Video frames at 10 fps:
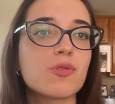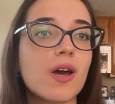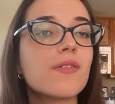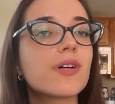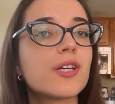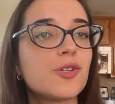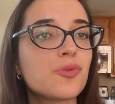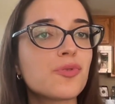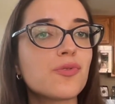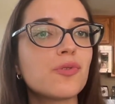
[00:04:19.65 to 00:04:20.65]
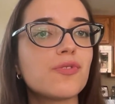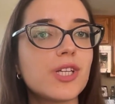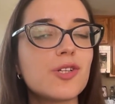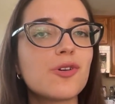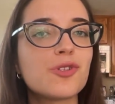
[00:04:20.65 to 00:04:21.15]
to have a useful
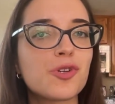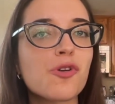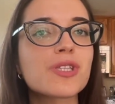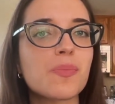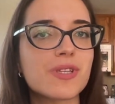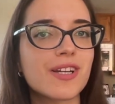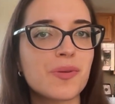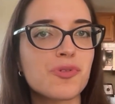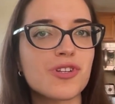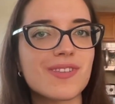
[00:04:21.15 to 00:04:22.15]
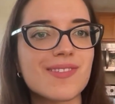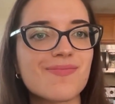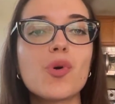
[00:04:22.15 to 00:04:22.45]
video in your subscriptions.